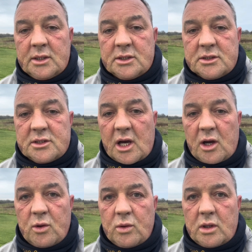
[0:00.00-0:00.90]

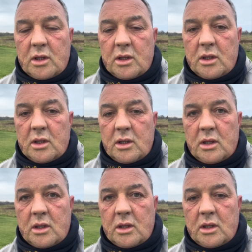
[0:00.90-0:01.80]
So,
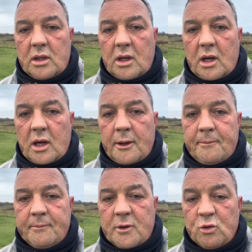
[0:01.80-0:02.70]

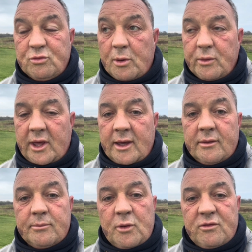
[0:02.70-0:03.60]
course report, yeah.
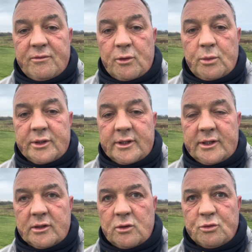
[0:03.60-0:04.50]
Moving forward
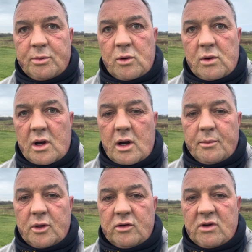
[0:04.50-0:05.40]
in the course report, I'm
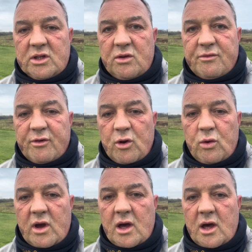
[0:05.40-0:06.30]
going to run you through
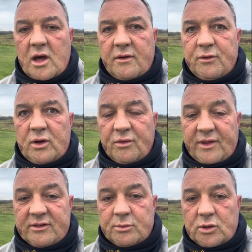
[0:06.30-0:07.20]
a few little
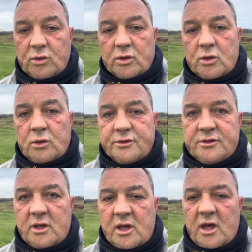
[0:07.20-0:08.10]
things we're doing on the course.
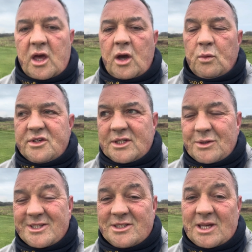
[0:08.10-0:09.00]
We're still
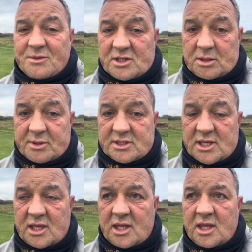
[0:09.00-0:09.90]
exceptionally
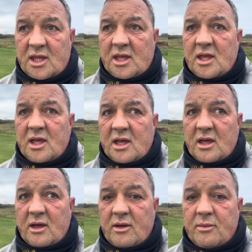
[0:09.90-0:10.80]
busy.
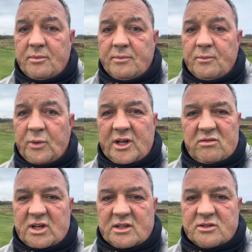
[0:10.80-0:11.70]
We don't
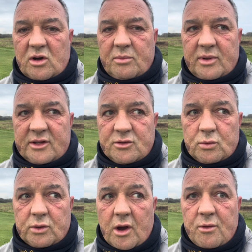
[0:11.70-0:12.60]
really stop, as you
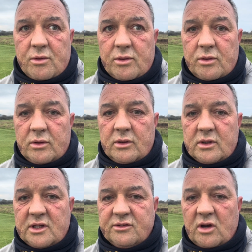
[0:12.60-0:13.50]
all know.
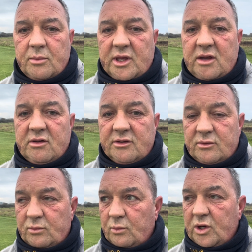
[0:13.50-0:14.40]
And this time of year
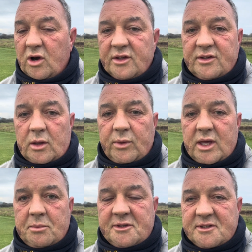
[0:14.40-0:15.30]
is when I say we
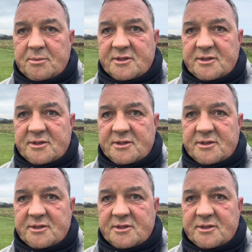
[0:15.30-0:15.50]
get busy.